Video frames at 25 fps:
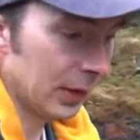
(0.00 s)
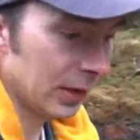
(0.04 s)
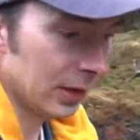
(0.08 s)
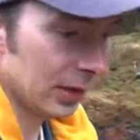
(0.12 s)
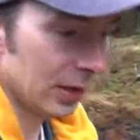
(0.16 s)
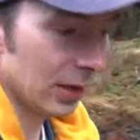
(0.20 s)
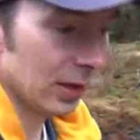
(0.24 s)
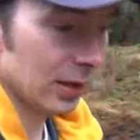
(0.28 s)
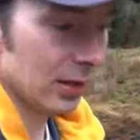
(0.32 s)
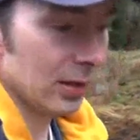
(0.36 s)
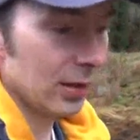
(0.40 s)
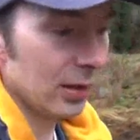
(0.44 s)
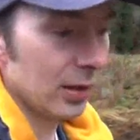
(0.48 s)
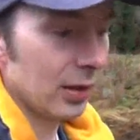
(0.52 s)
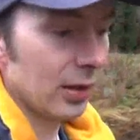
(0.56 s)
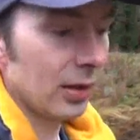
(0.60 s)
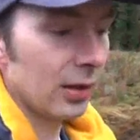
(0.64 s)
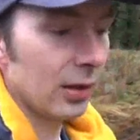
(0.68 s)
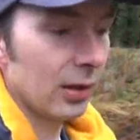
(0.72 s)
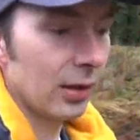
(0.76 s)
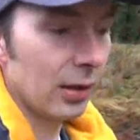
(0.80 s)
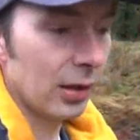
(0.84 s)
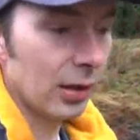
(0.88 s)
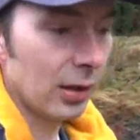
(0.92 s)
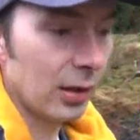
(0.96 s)
He says
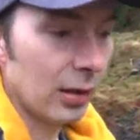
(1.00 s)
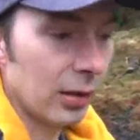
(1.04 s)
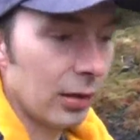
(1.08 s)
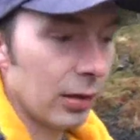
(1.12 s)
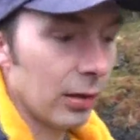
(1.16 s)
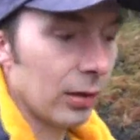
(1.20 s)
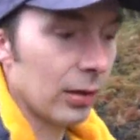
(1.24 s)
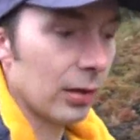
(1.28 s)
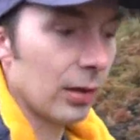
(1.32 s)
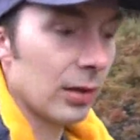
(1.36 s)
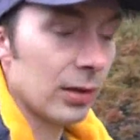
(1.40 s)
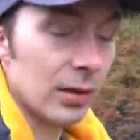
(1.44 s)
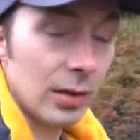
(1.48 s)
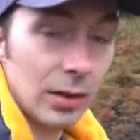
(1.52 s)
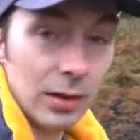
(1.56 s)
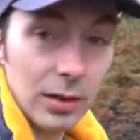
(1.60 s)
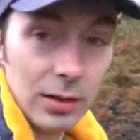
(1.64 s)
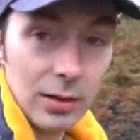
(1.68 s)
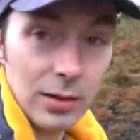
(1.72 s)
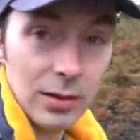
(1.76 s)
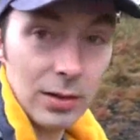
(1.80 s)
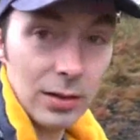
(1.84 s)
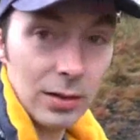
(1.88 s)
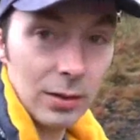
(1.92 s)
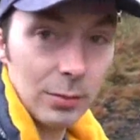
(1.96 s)
that their
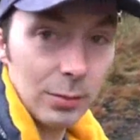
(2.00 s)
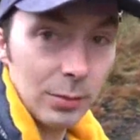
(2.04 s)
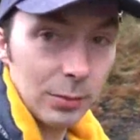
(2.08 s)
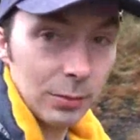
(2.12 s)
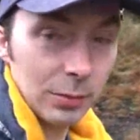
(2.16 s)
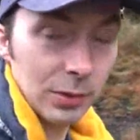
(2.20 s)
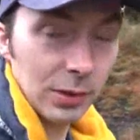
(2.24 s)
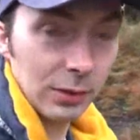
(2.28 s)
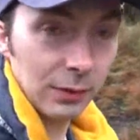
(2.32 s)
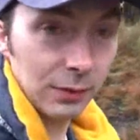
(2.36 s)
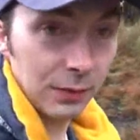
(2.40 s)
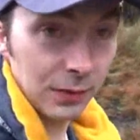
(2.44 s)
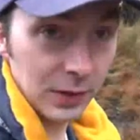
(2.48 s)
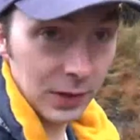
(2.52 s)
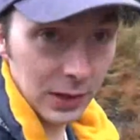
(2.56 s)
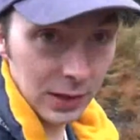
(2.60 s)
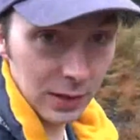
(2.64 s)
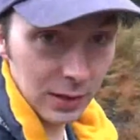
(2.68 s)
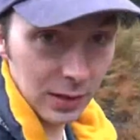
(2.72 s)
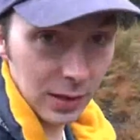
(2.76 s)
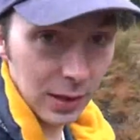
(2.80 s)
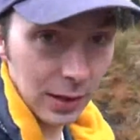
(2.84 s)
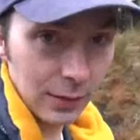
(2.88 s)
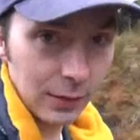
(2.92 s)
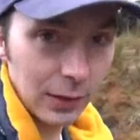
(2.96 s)
science and
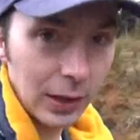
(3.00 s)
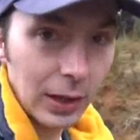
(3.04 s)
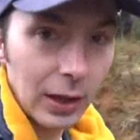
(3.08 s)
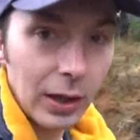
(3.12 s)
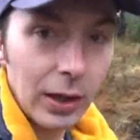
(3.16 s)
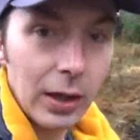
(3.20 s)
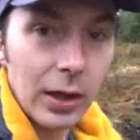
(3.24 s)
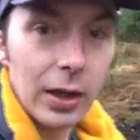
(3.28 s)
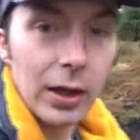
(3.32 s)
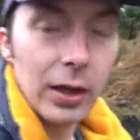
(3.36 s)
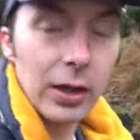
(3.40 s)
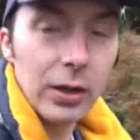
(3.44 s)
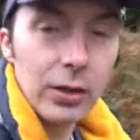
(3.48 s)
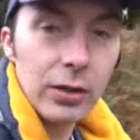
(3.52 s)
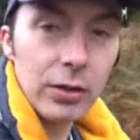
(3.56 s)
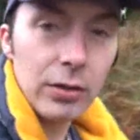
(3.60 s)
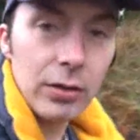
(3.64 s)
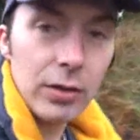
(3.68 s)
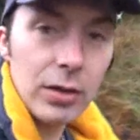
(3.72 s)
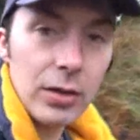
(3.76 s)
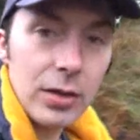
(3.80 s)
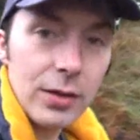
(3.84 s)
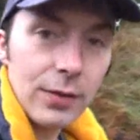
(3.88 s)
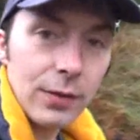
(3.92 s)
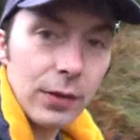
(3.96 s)
physics have
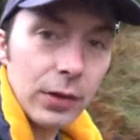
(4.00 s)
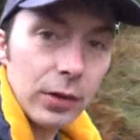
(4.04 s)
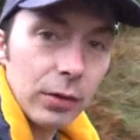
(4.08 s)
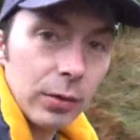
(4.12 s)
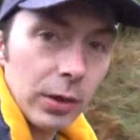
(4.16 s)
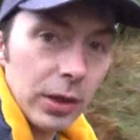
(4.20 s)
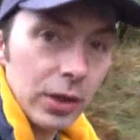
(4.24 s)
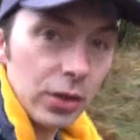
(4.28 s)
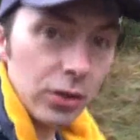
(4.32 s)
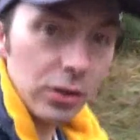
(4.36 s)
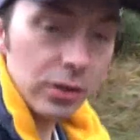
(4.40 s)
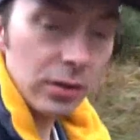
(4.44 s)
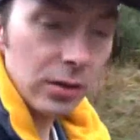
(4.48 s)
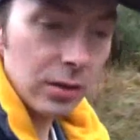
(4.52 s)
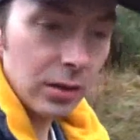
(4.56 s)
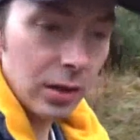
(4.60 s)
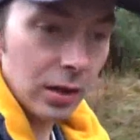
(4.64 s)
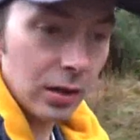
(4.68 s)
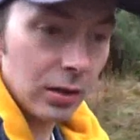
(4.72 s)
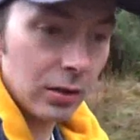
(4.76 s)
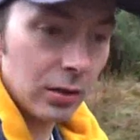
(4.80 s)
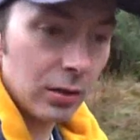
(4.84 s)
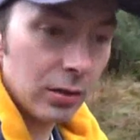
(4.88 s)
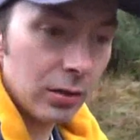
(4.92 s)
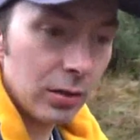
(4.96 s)
no use for
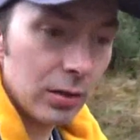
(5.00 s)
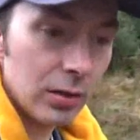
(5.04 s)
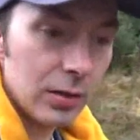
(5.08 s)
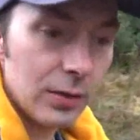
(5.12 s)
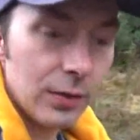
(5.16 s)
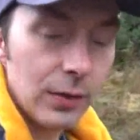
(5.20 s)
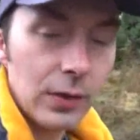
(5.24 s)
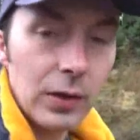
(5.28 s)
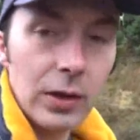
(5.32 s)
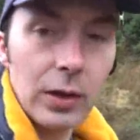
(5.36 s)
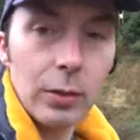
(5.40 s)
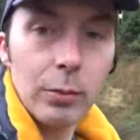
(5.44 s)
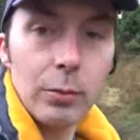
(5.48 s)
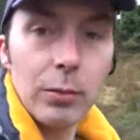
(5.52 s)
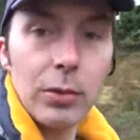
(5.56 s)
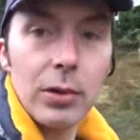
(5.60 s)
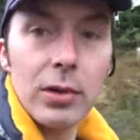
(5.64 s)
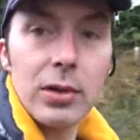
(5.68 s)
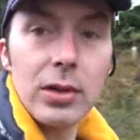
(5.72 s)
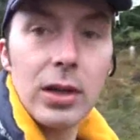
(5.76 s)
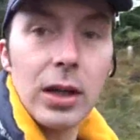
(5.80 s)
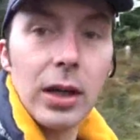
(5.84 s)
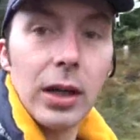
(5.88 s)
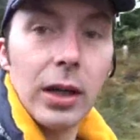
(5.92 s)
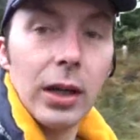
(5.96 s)
equations, no use for
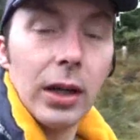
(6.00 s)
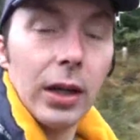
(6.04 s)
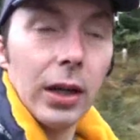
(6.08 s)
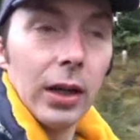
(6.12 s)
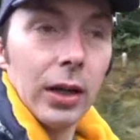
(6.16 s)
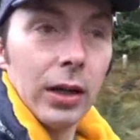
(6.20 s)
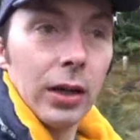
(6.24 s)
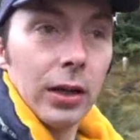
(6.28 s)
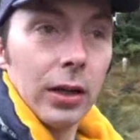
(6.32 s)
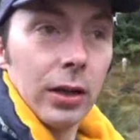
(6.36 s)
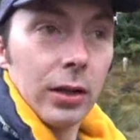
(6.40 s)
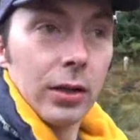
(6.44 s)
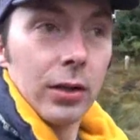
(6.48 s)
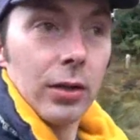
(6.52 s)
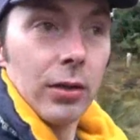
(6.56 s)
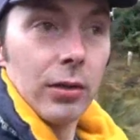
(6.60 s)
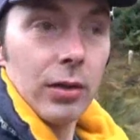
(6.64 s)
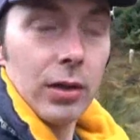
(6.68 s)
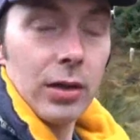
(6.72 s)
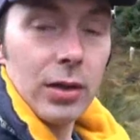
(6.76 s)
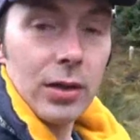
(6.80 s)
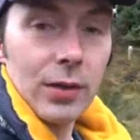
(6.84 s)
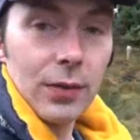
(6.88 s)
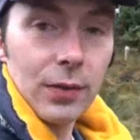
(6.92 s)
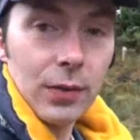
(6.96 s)
numbers,
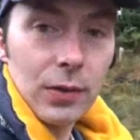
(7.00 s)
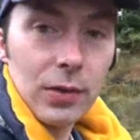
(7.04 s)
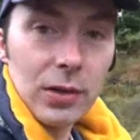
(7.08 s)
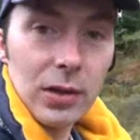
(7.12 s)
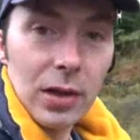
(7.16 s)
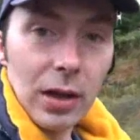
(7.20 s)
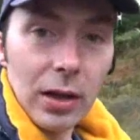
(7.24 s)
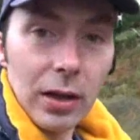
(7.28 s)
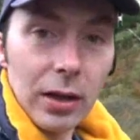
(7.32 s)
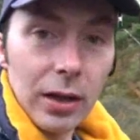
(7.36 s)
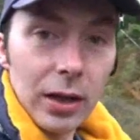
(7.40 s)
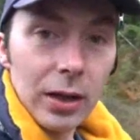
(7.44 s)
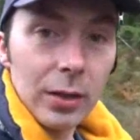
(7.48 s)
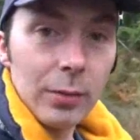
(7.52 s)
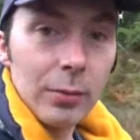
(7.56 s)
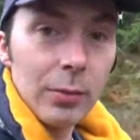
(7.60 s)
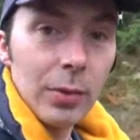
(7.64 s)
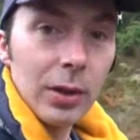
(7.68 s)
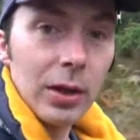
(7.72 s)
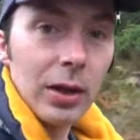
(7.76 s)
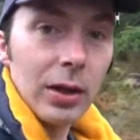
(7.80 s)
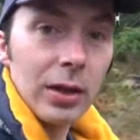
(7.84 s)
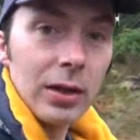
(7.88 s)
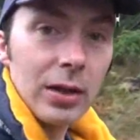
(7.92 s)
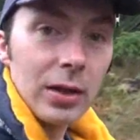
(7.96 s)
no use for
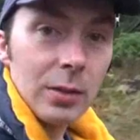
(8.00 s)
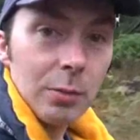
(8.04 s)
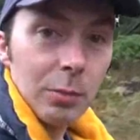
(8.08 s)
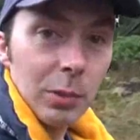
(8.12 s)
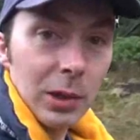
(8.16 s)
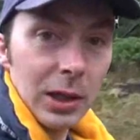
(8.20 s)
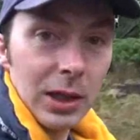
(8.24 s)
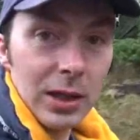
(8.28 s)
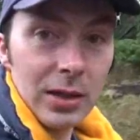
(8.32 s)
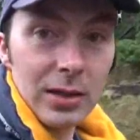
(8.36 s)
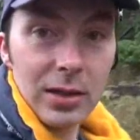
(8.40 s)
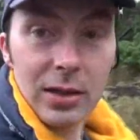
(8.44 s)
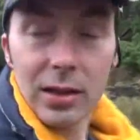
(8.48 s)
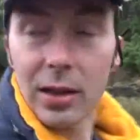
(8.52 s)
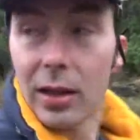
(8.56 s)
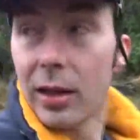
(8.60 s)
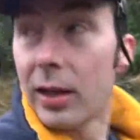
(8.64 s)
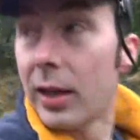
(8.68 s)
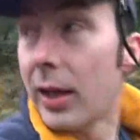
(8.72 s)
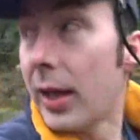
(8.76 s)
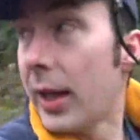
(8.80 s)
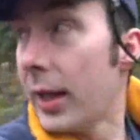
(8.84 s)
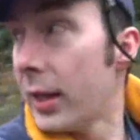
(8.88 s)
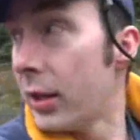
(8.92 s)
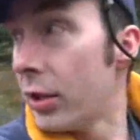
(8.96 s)
time,
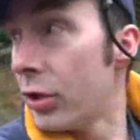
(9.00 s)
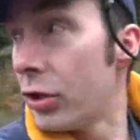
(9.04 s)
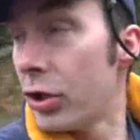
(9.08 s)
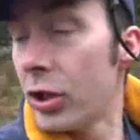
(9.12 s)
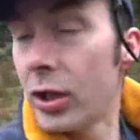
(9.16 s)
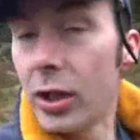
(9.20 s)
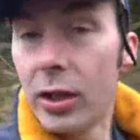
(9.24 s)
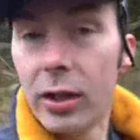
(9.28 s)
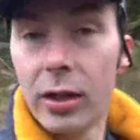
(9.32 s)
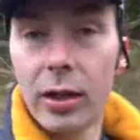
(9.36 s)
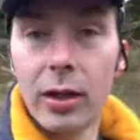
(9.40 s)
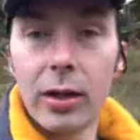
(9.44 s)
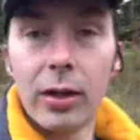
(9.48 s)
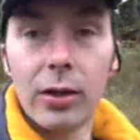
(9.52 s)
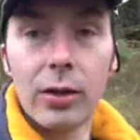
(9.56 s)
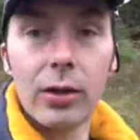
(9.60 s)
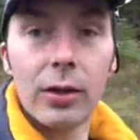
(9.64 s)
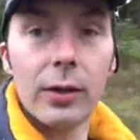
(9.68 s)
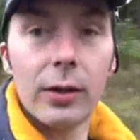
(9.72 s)
space, energy.